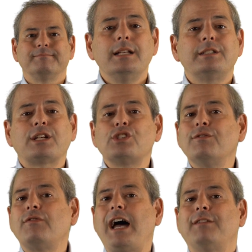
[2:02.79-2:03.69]
Section
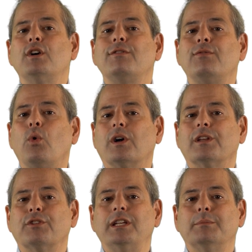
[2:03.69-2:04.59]
504 of
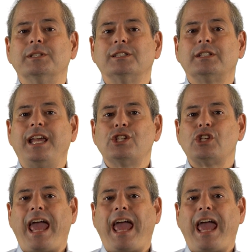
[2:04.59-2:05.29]
the Rehabilitation